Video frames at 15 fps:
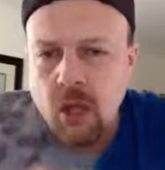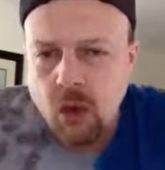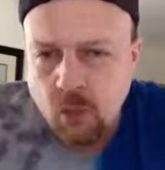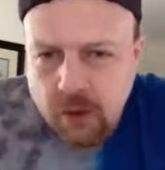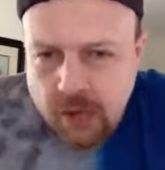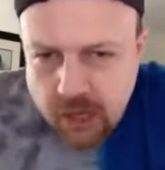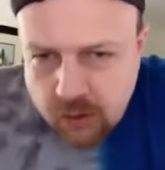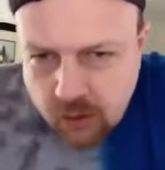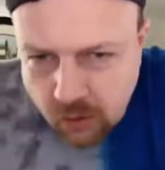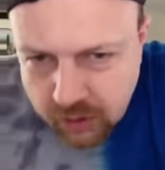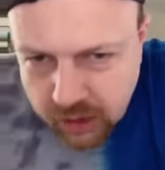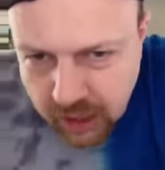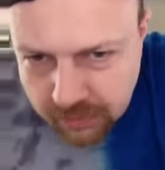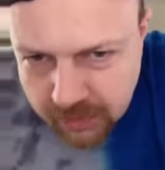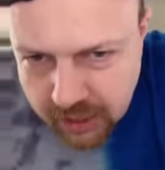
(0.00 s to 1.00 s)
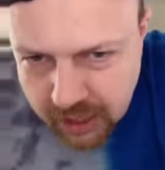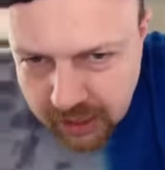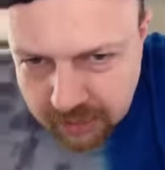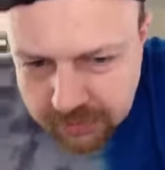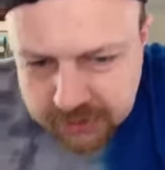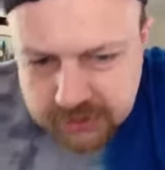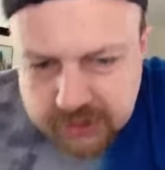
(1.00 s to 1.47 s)
When I call, keep getting
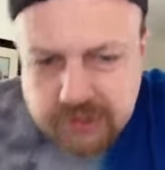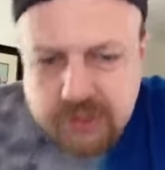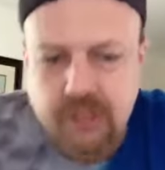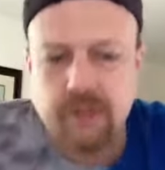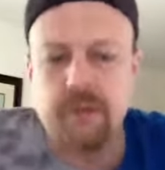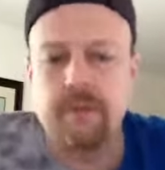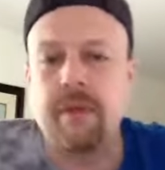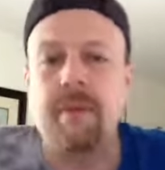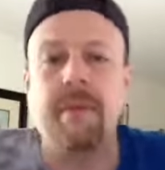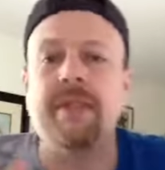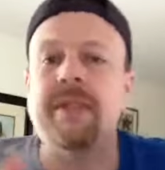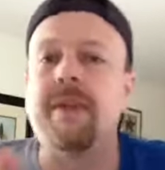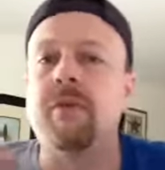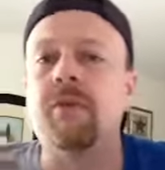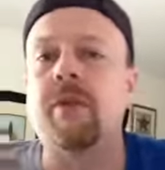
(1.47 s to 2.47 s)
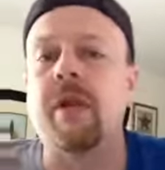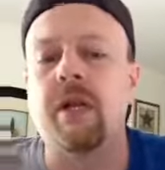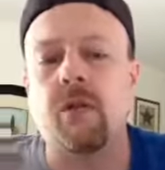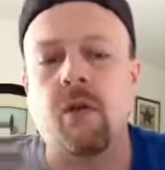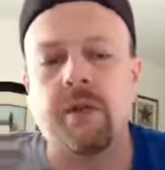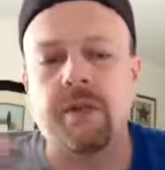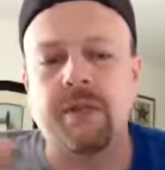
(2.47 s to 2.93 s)
a busy signal. That means everyone's trying
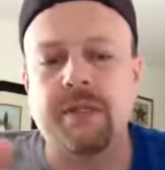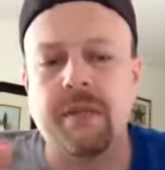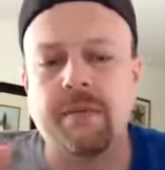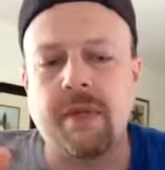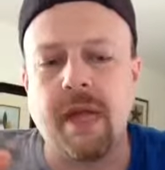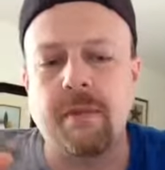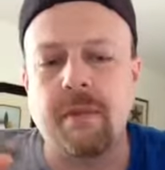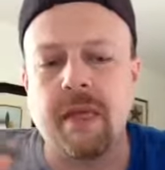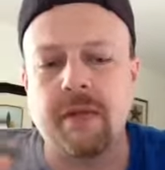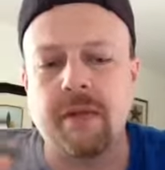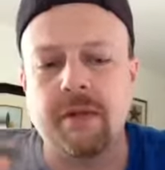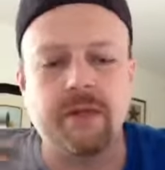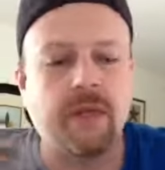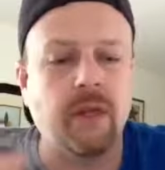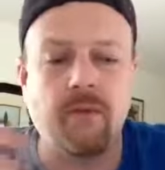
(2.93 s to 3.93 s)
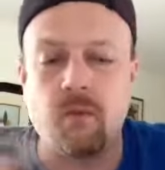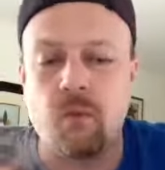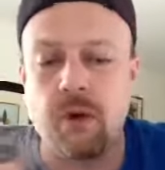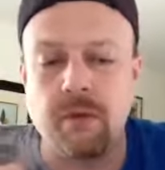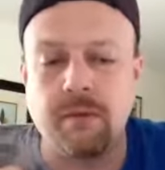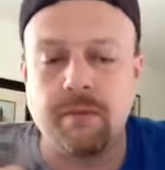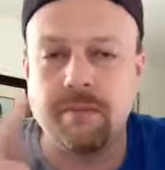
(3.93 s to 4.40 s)
to call at the same time, man, because I only have
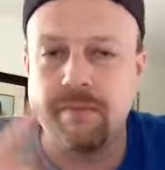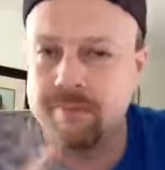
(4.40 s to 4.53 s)
one